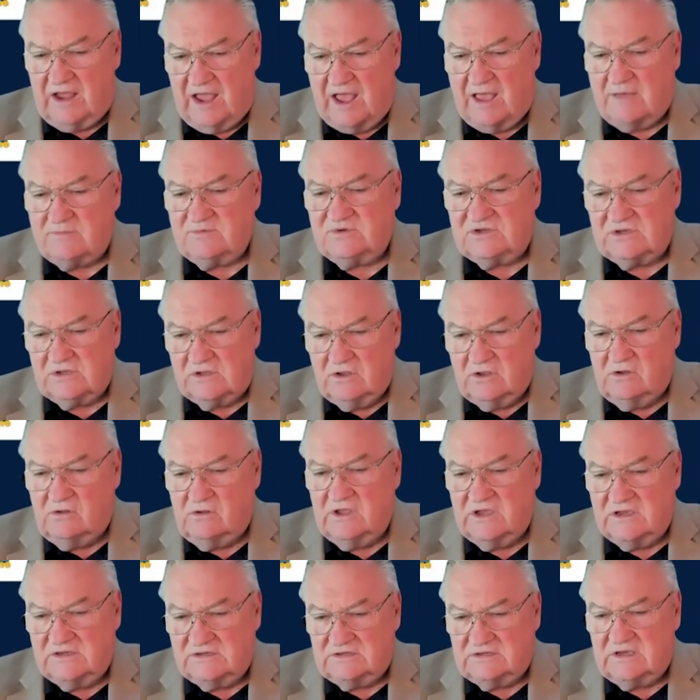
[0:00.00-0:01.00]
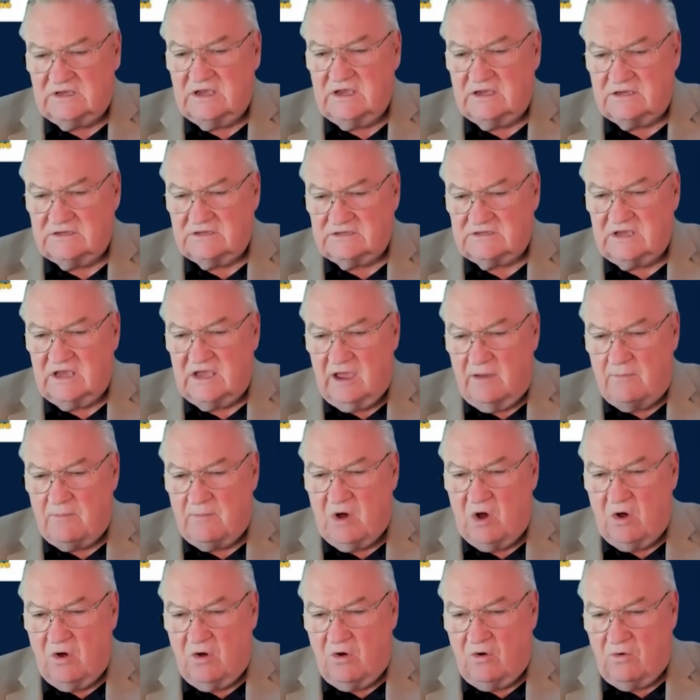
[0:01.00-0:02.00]
absolutely see a
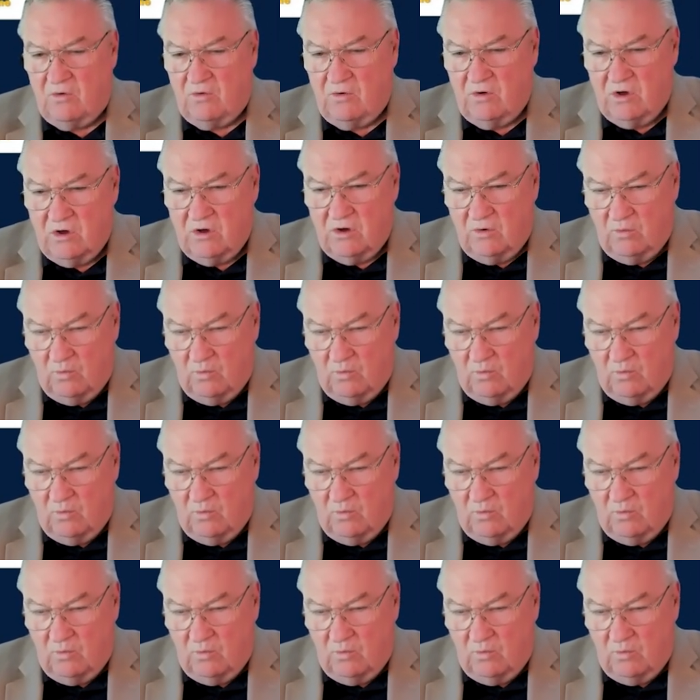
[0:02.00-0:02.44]
CMO